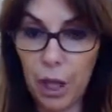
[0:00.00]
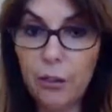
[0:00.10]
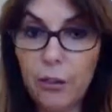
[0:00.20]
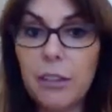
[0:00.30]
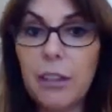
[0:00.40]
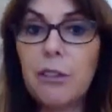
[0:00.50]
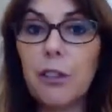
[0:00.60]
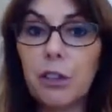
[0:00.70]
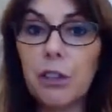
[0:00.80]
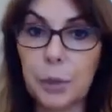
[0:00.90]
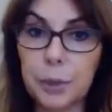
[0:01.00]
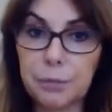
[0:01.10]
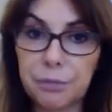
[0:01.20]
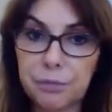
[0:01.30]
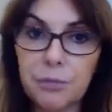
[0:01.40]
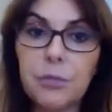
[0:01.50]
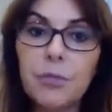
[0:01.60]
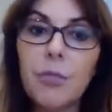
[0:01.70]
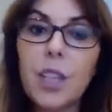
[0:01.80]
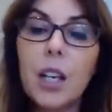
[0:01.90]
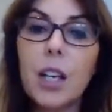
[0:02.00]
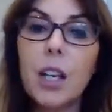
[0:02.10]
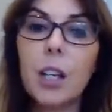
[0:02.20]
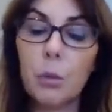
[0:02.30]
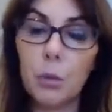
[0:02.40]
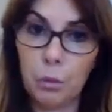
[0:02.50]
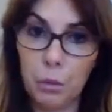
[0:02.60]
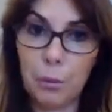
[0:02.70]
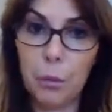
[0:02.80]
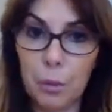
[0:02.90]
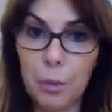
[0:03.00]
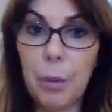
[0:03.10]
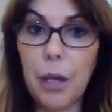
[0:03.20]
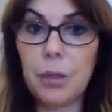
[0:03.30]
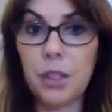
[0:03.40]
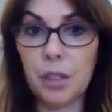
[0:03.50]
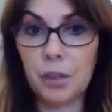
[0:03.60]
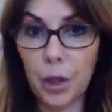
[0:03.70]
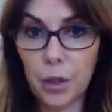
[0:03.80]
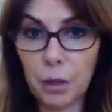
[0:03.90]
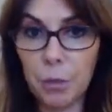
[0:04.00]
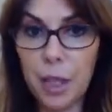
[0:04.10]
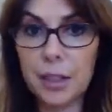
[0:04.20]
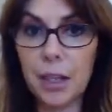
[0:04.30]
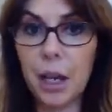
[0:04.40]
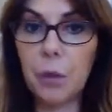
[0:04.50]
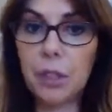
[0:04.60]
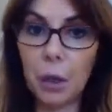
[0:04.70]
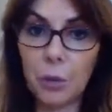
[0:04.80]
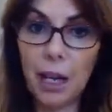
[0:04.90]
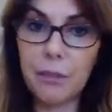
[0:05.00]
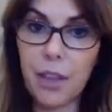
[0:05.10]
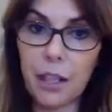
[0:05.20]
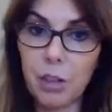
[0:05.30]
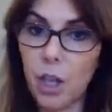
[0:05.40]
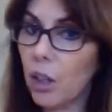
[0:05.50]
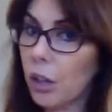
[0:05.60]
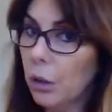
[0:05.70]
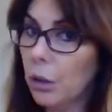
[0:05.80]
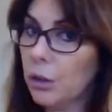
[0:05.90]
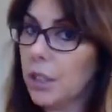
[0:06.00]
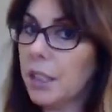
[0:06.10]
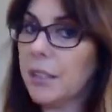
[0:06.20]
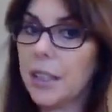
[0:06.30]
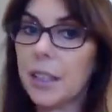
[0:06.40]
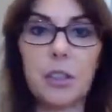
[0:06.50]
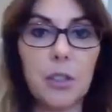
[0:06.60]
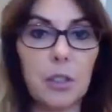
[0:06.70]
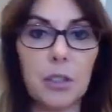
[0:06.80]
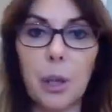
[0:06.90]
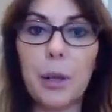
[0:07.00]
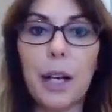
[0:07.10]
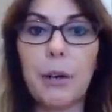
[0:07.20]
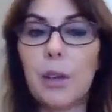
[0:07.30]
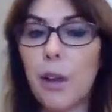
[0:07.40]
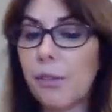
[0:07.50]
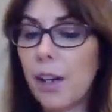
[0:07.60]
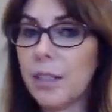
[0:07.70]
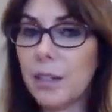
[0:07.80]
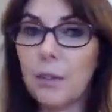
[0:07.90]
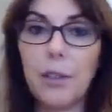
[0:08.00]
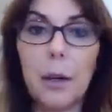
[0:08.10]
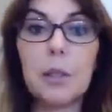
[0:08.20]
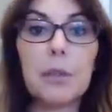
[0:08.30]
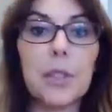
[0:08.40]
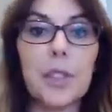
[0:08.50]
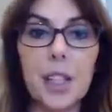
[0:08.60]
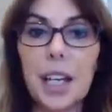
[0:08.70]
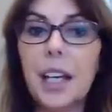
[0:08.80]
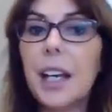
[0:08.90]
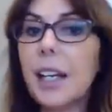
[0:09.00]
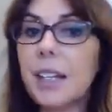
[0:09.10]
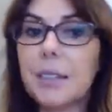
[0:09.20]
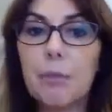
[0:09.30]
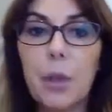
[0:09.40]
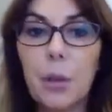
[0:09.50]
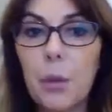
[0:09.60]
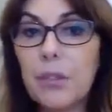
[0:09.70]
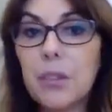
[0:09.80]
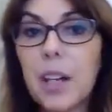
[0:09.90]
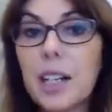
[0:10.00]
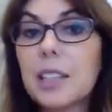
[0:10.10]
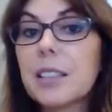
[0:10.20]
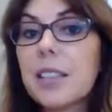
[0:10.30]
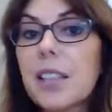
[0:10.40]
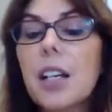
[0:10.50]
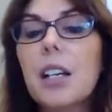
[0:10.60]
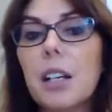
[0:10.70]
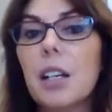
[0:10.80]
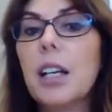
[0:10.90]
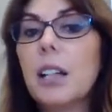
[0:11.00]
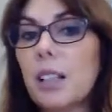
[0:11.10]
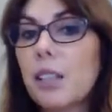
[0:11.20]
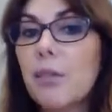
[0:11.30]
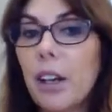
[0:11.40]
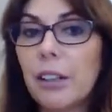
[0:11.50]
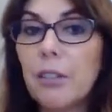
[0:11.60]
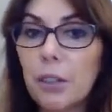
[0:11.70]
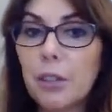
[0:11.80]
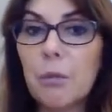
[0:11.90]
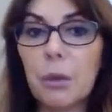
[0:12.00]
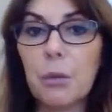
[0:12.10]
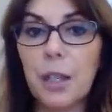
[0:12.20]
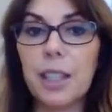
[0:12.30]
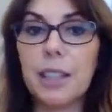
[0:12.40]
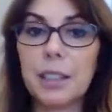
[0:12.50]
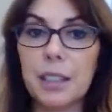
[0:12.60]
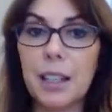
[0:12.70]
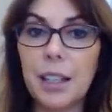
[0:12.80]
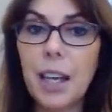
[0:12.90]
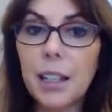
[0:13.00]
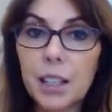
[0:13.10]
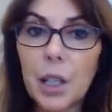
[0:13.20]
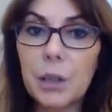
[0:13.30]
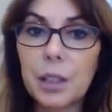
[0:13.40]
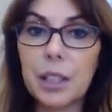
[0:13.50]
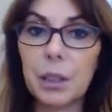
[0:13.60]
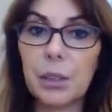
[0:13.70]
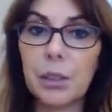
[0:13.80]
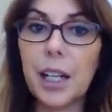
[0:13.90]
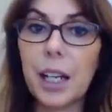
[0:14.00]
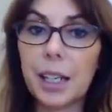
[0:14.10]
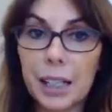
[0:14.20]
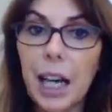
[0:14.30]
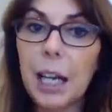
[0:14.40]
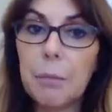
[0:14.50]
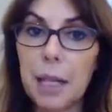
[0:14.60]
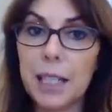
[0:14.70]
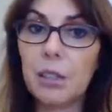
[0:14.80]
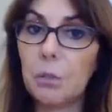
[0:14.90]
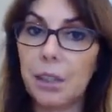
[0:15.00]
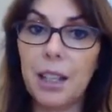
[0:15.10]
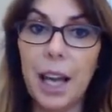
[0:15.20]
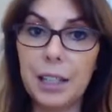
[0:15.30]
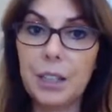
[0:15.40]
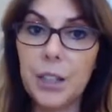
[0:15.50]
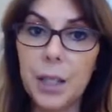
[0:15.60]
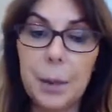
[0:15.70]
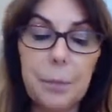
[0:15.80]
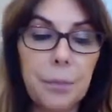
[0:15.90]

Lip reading: very vulnerable. when we're posting on social media and we don't have that target audience and it's just going out and our friends and family will see it and whoever else, it's a very vulnerable world, and I totally agree, and it can mess with your energy.